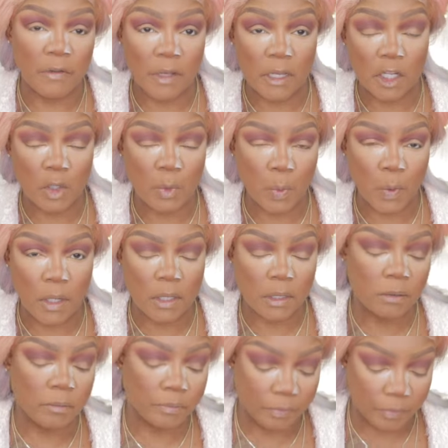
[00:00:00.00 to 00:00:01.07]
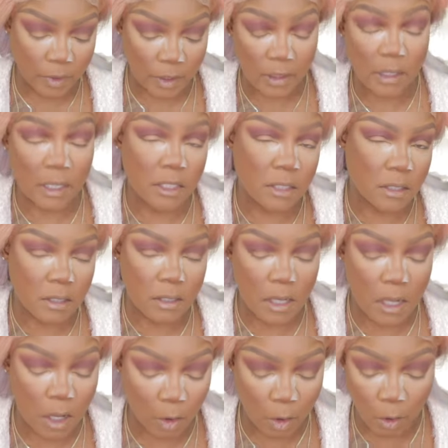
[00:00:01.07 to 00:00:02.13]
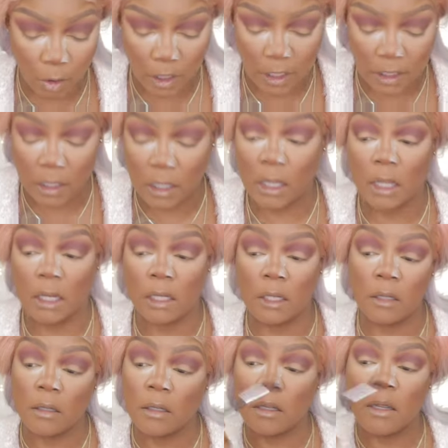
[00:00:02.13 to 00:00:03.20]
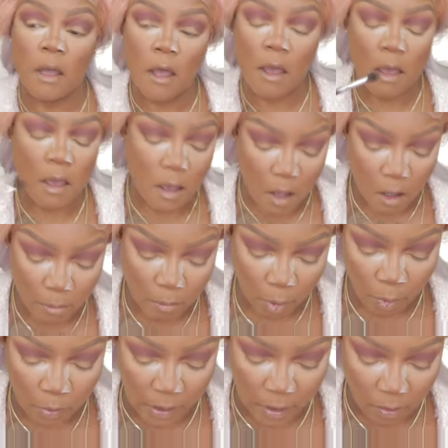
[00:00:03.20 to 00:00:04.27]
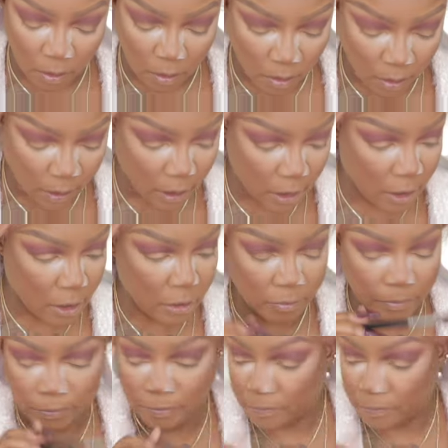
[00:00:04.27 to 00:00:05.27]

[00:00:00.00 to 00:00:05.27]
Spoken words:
each one, and that's how you get the little blown out look here.